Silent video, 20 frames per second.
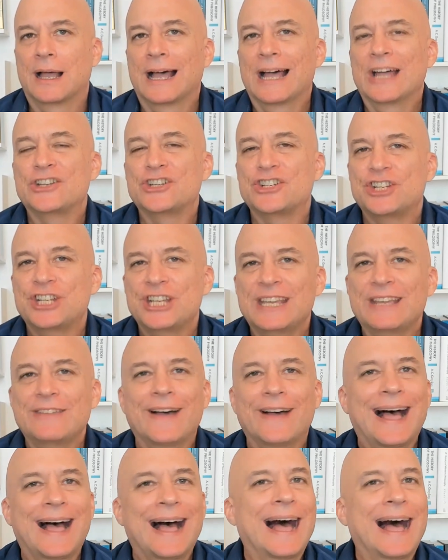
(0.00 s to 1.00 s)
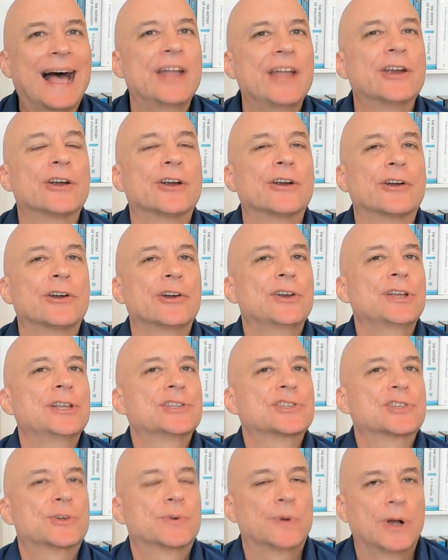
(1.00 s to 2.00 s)
achieve higher
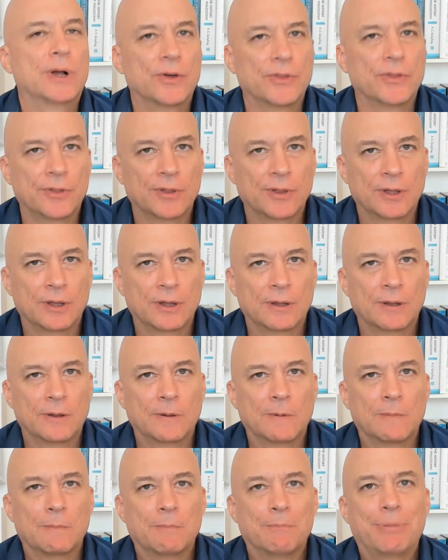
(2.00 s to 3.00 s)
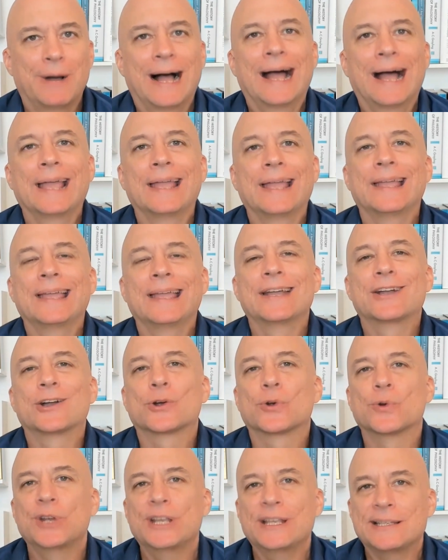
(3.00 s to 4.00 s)
earnings growth by
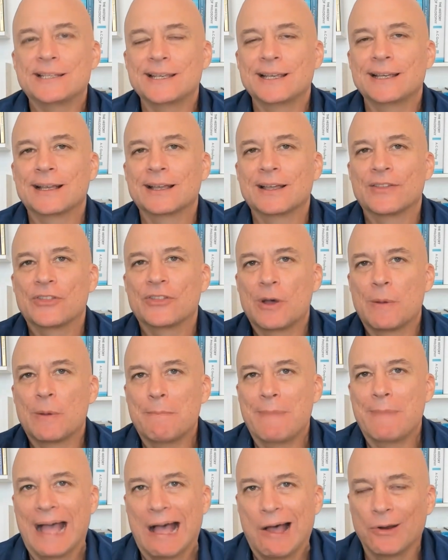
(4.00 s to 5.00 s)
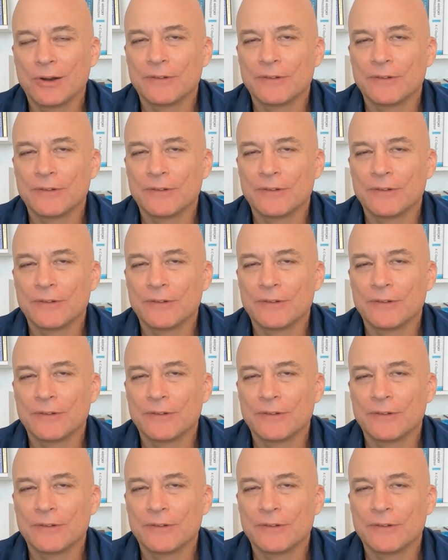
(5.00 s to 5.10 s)
increasing the amount